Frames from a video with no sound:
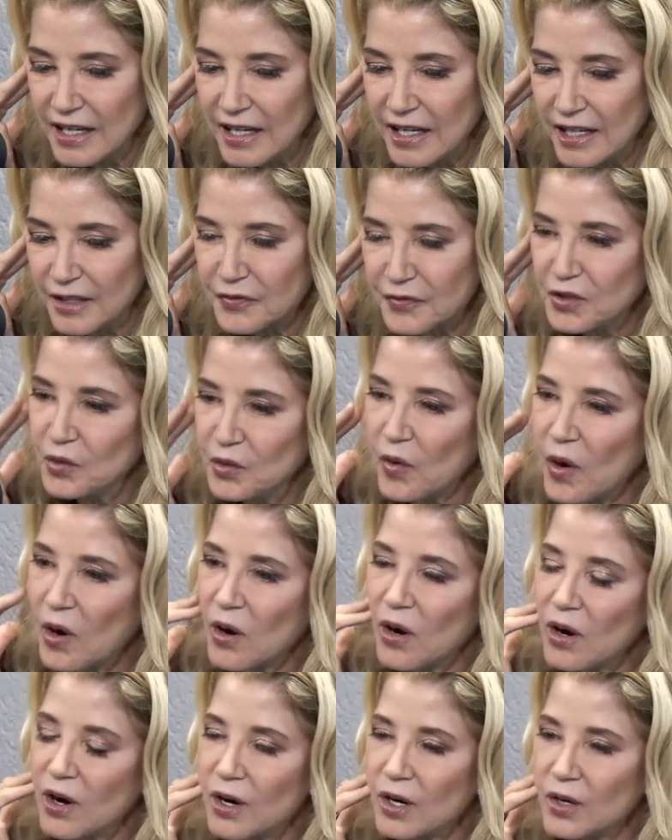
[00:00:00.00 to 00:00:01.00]
if you
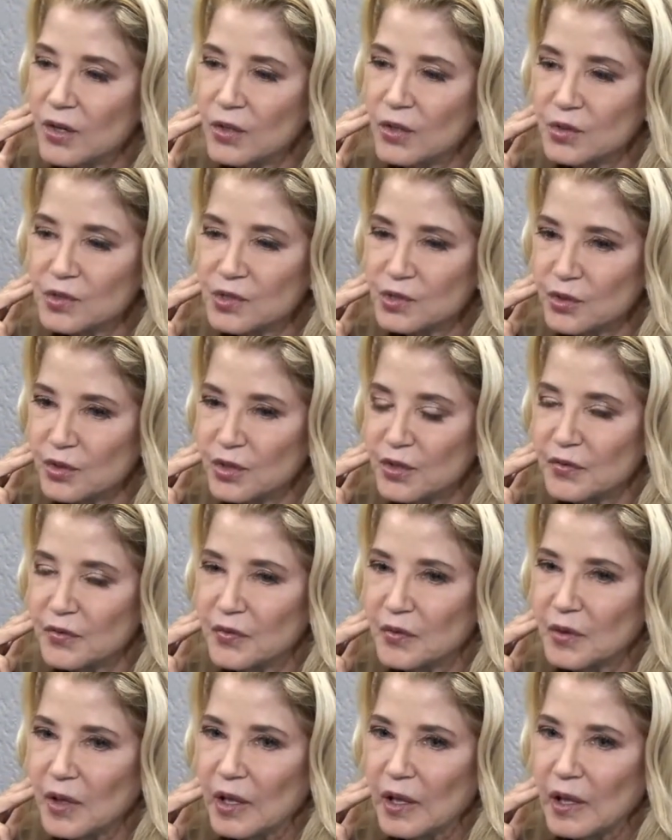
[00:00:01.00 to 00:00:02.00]
are sort
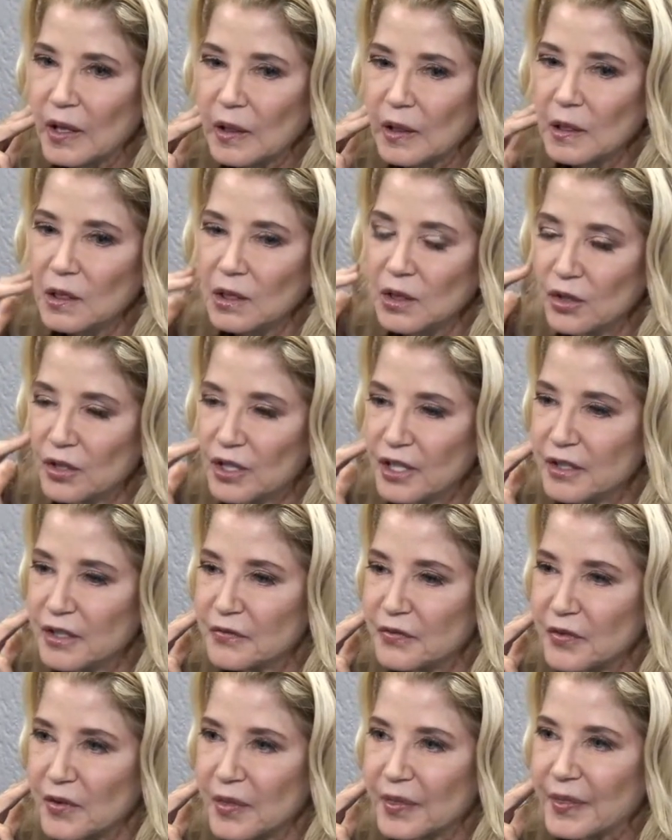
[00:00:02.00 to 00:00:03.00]
of looking
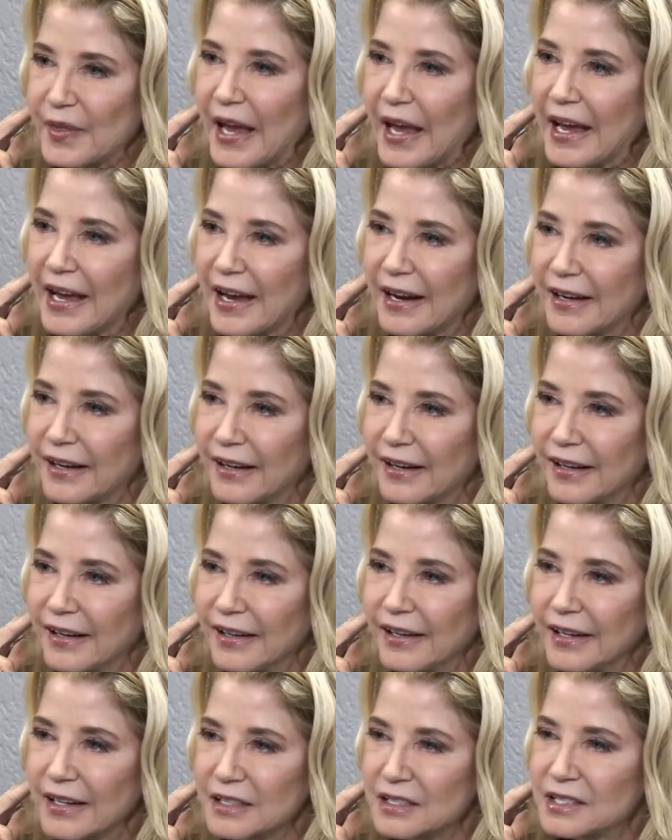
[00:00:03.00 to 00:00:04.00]
for that
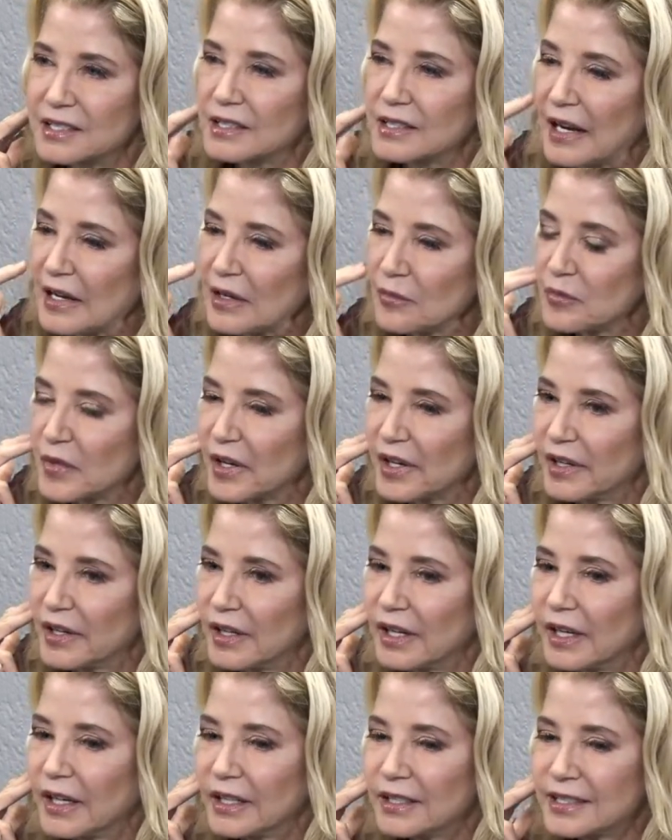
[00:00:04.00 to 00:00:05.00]
excitement,
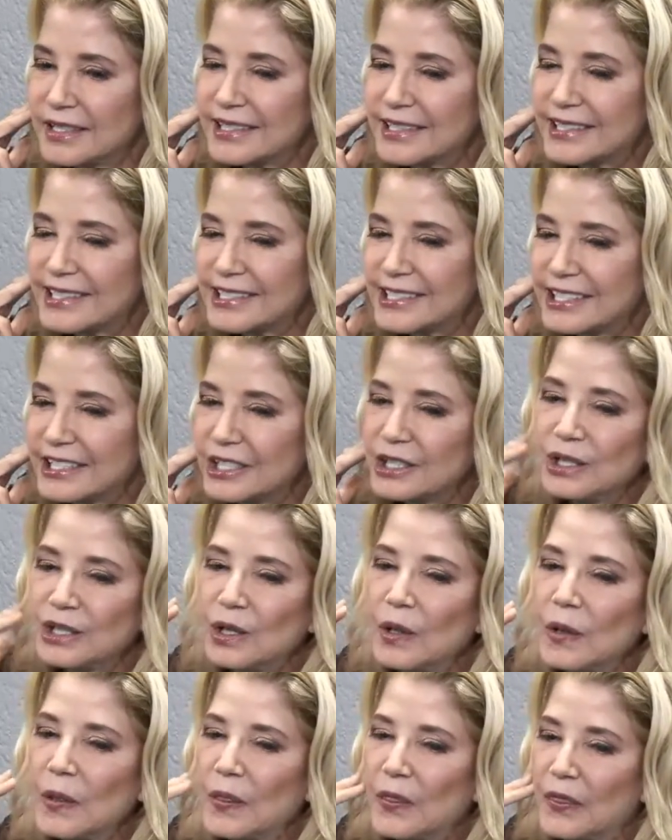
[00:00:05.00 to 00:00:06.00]
it's
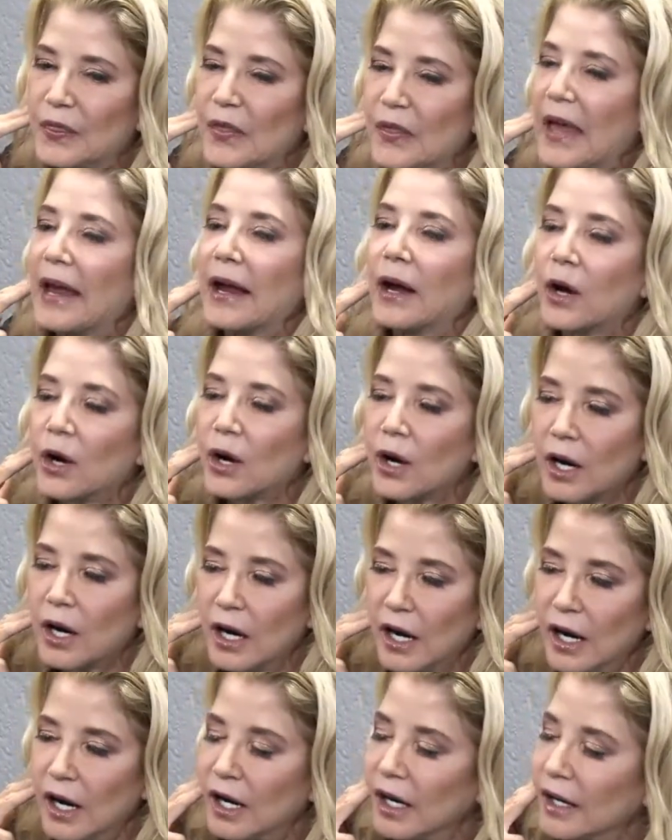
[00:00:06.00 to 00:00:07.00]
still there.
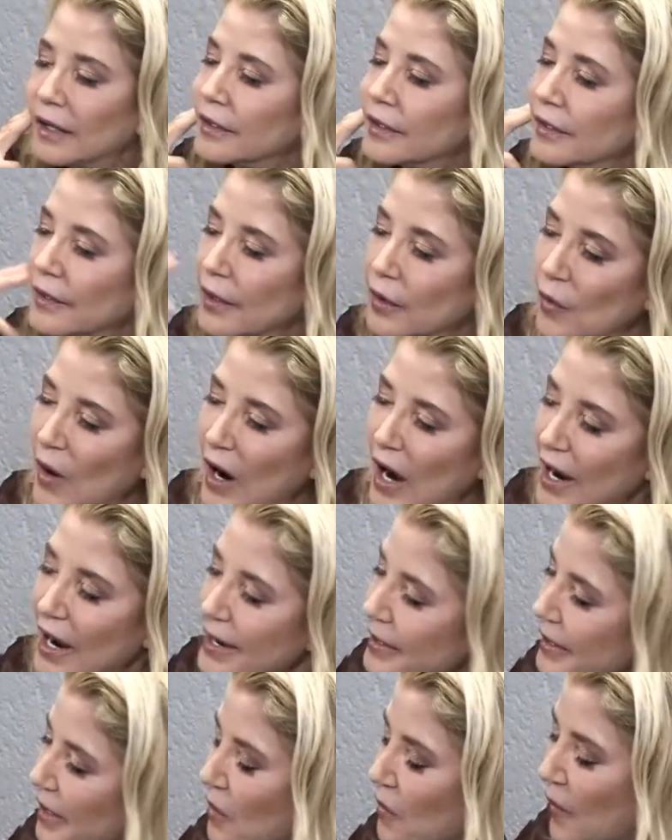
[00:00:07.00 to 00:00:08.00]

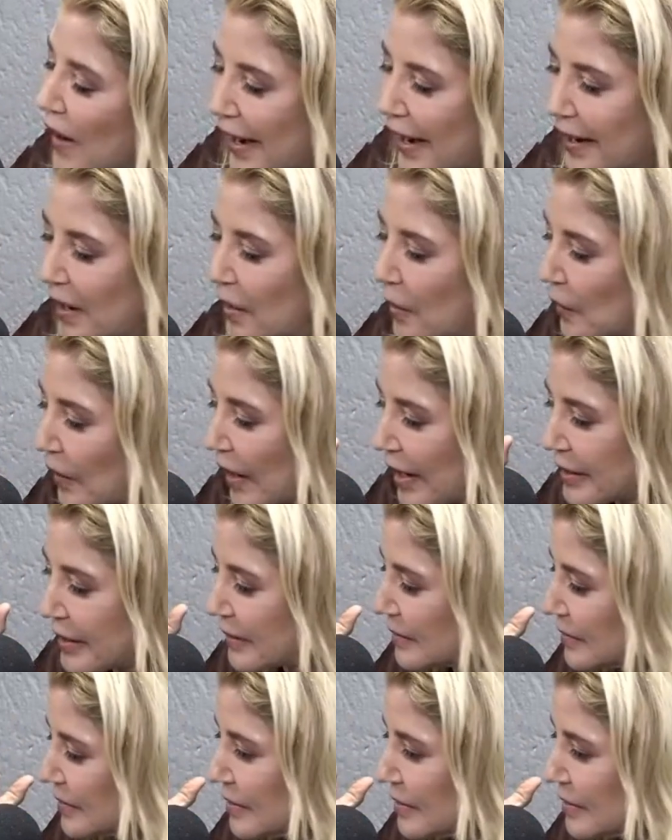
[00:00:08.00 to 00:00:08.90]
I go out, I